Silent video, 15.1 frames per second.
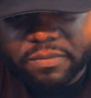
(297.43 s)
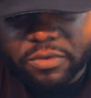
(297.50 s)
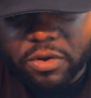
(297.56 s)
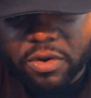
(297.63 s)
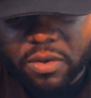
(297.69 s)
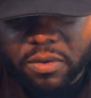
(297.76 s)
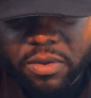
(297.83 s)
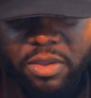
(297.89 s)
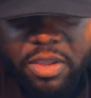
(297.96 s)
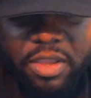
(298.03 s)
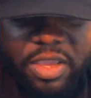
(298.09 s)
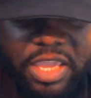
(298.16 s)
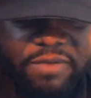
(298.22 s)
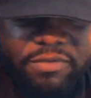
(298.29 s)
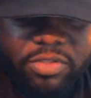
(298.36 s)
you know,
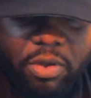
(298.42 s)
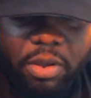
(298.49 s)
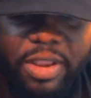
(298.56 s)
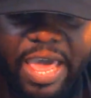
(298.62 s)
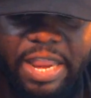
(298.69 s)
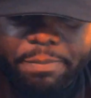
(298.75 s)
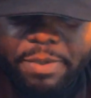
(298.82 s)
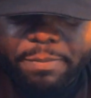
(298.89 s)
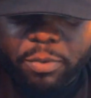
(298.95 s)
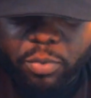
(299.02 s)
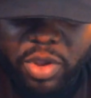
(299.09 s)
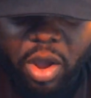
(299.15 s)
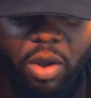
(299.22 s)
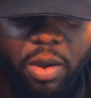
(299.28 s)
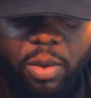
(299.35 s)
even though a lot of people,
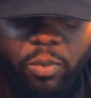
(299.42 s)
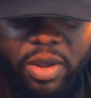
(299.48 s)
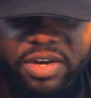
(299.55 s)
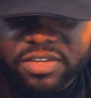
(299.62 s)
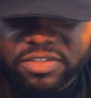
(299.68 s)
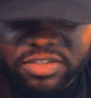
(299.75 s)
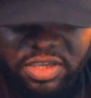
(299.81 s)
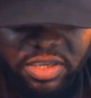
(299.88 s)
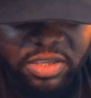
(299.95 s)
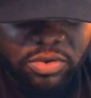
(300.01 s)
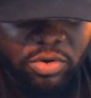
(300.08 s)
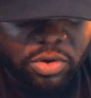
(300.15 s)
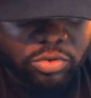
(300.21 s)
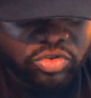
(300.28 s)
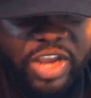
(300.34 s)
we all want to see,
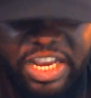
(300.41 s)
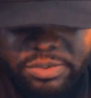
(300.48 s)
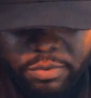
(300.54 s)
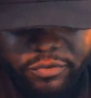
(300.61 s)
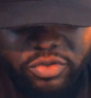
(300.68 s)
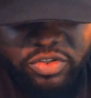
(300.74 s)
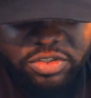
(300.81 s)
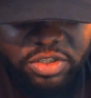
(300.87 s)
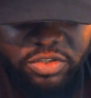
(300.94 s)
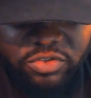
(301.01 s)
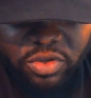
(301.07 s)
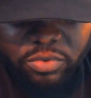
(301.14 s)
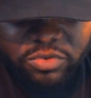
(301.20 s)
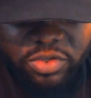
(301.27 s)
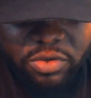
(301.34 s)
you know, Joshua versus
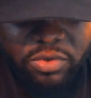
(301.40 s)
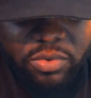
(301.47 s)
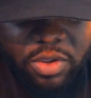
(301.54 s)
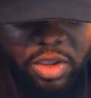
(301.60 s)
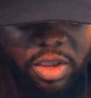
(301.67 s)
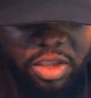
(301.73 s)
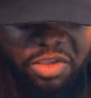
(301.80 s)
Klitschko 2,